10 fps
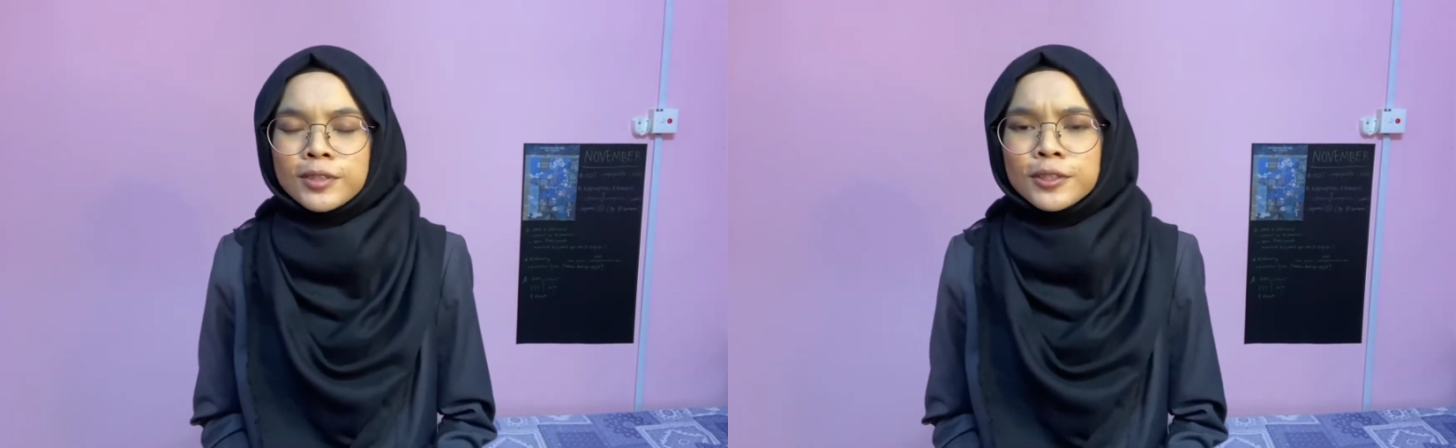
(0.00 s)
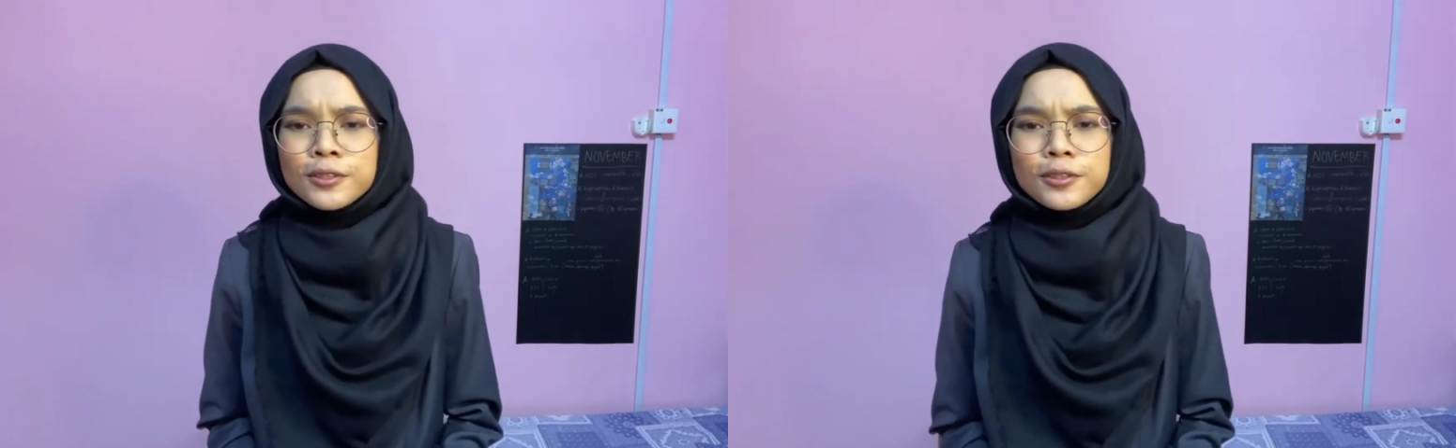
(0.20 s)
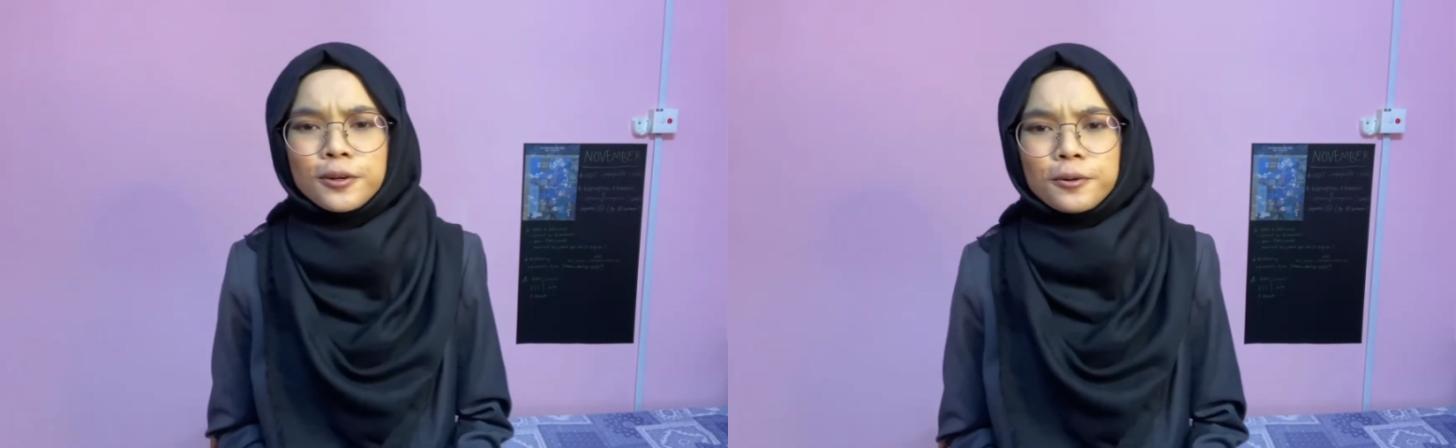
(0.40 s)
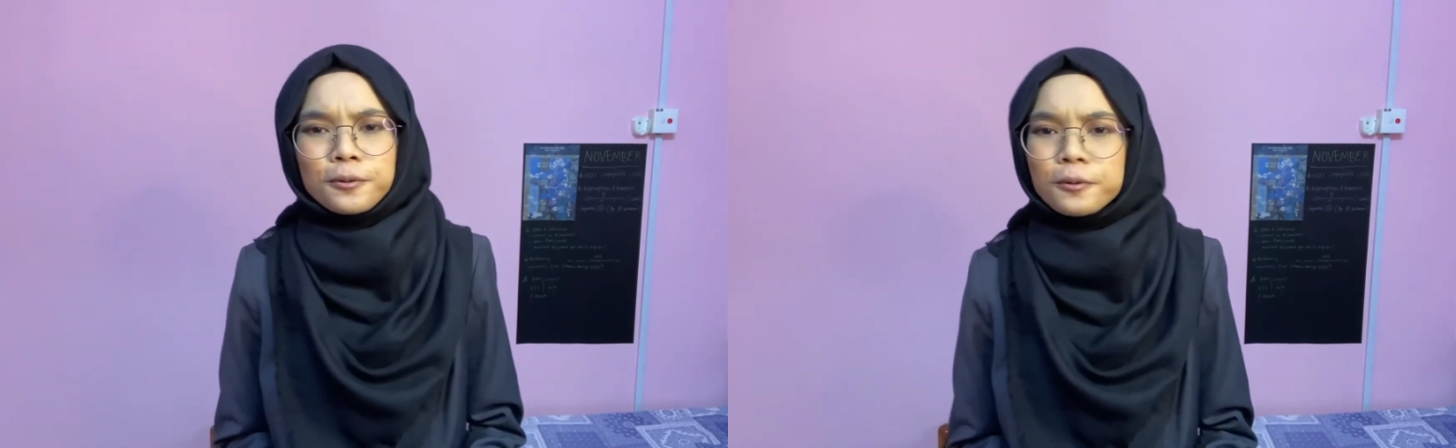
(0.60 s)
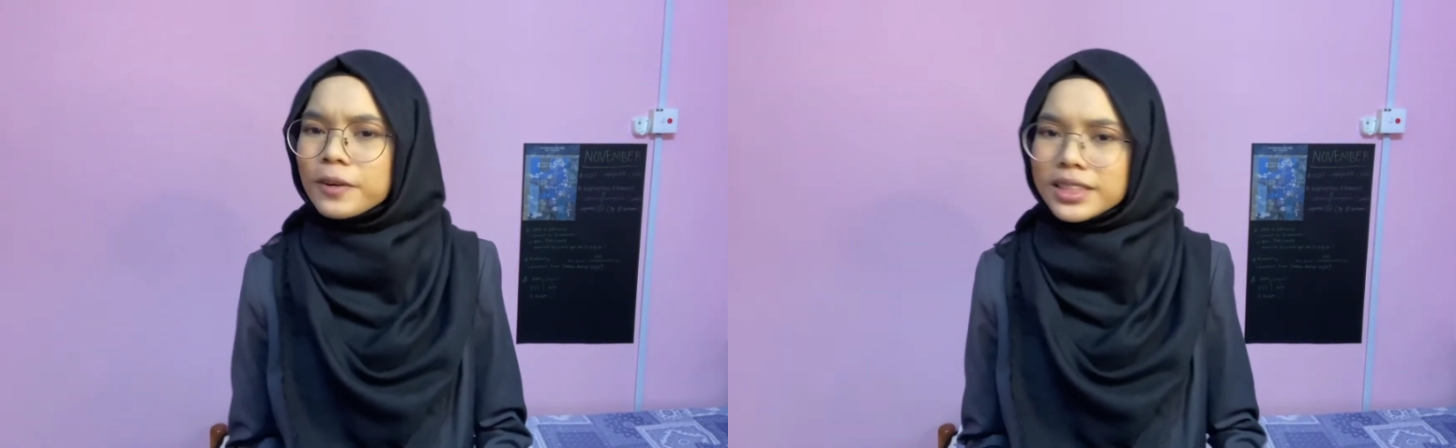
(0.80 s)
So,
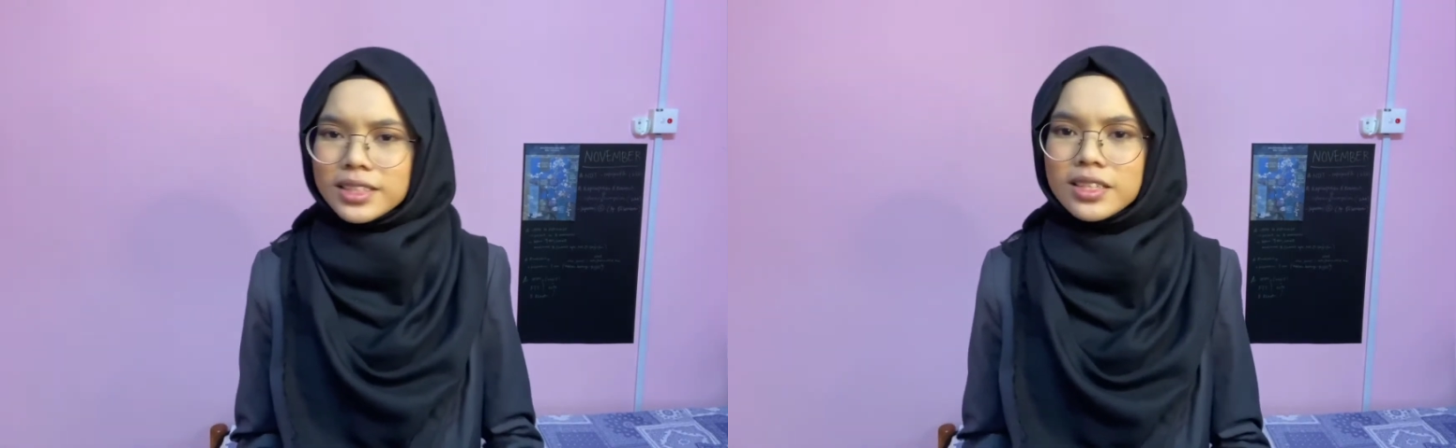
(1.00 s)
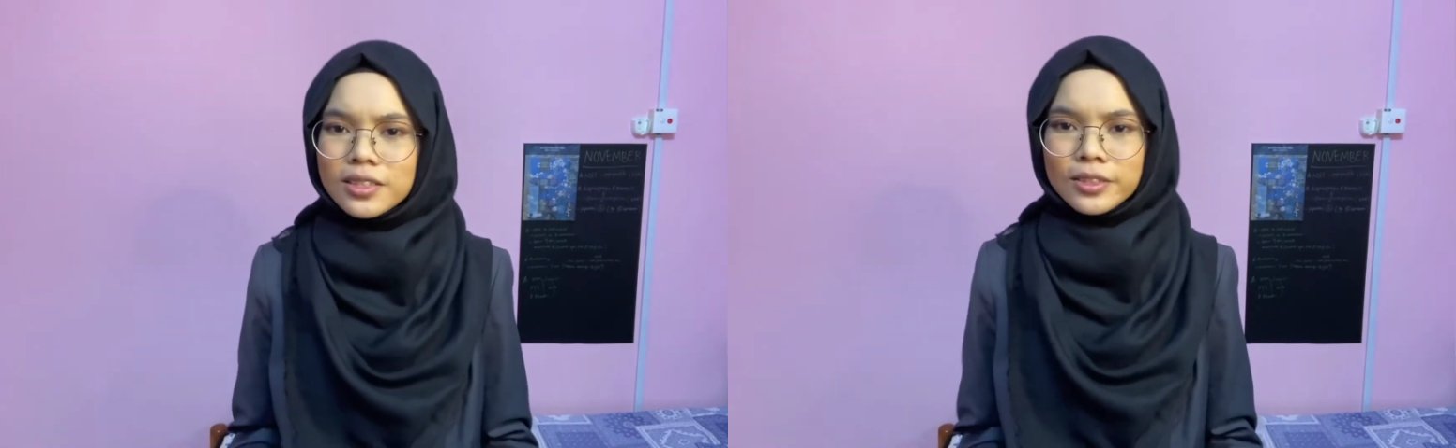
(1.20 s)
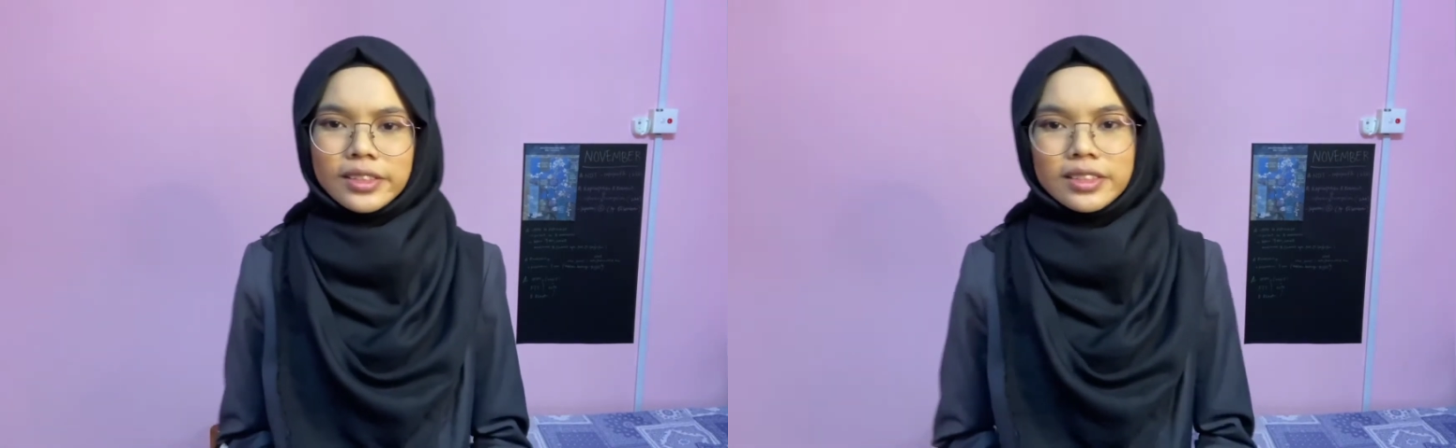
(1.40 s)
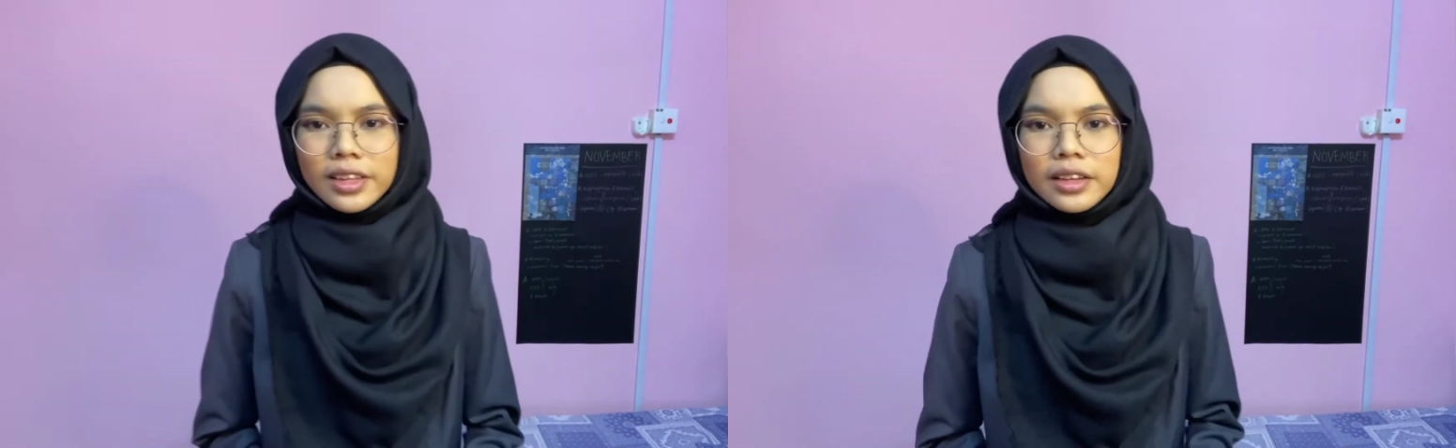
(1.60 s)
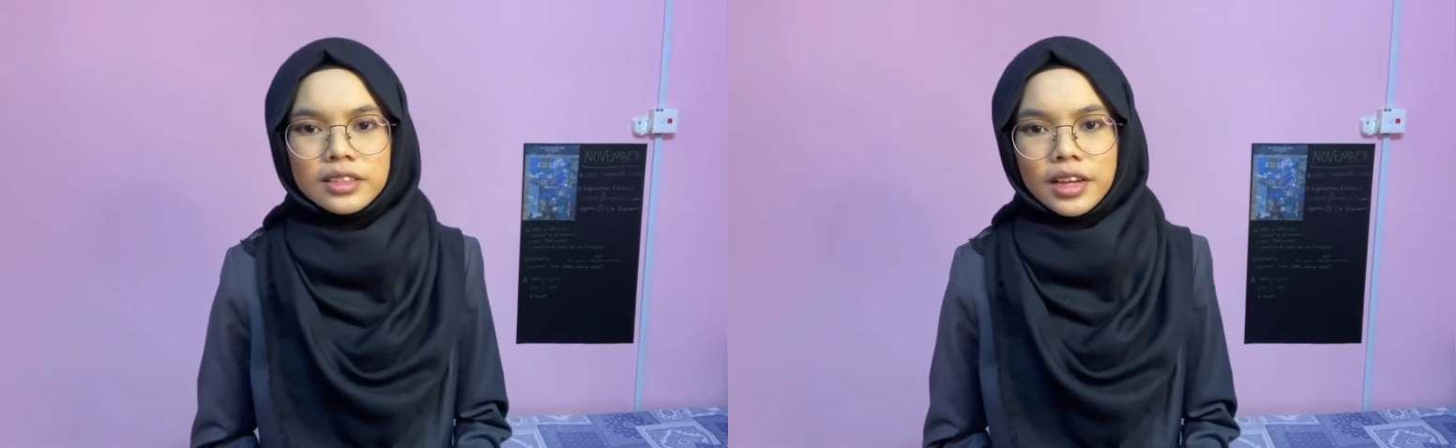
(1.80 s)
what does nuclear
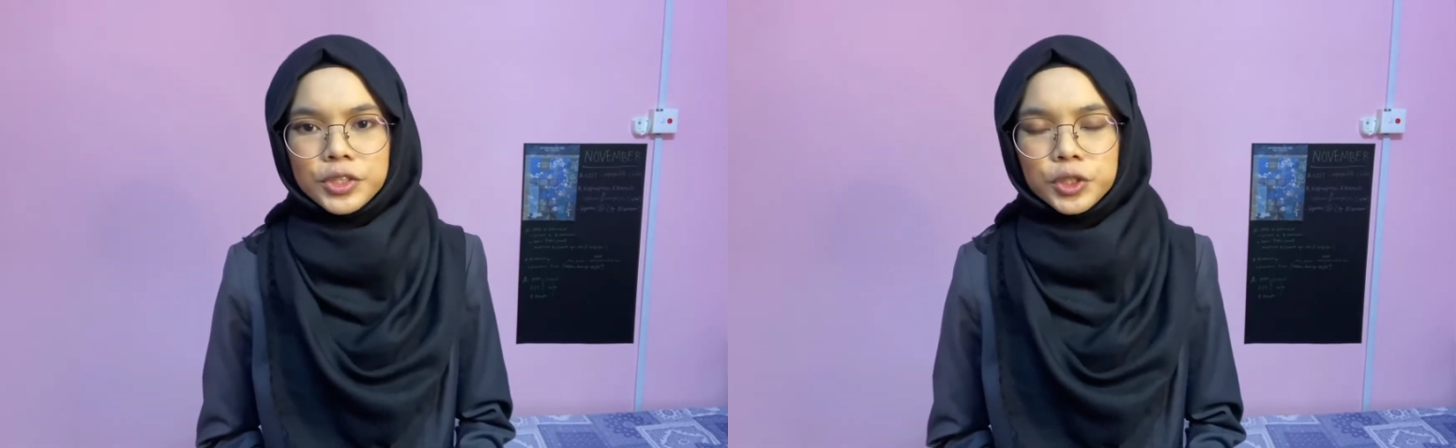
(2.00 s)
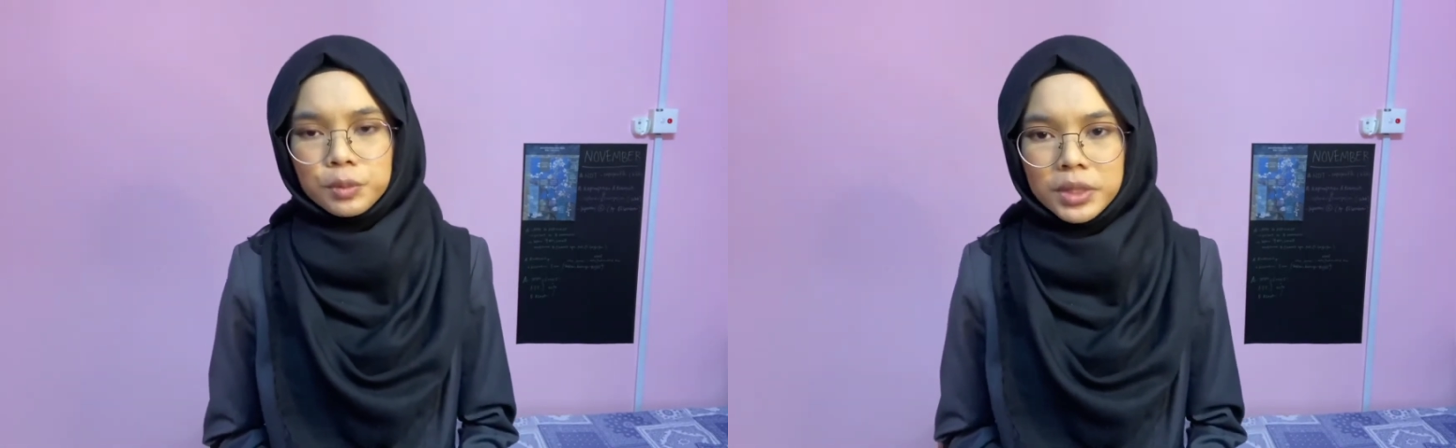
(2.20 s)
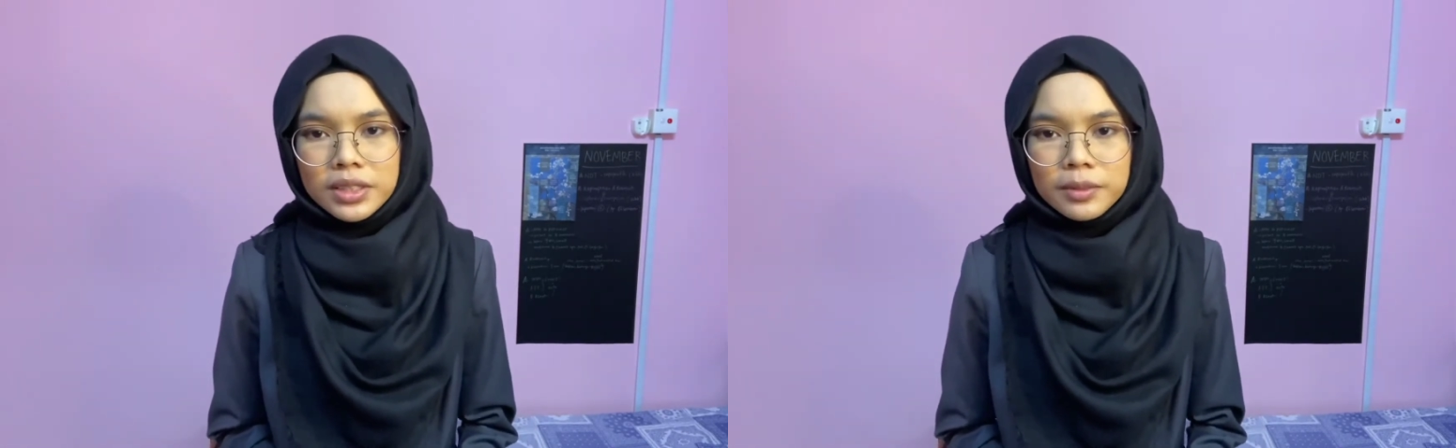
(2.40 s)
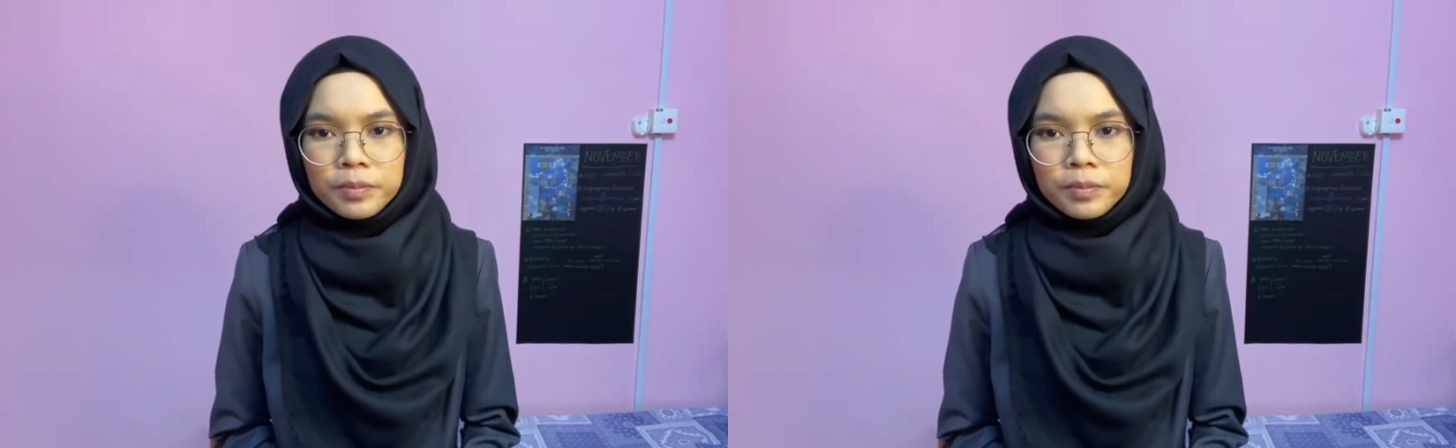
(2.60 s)
science actually mean?